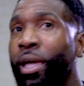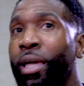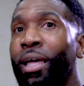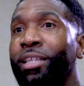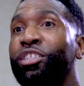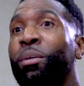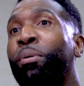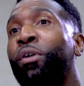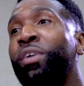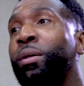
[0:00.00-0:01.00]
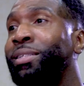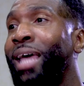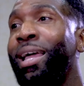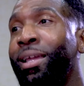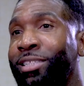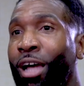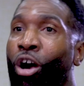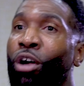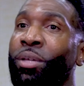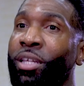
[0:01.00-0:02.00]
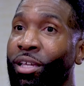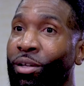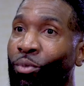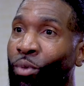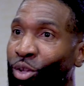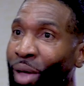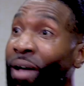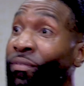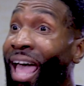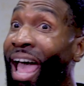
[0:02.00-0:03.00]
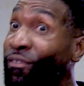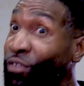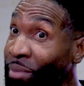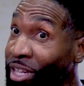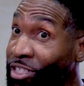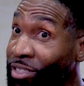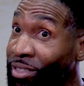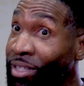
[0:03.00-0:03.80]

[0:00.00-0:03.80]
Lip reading: And like, there's a perfect, it's a harmony when you have the affirmation.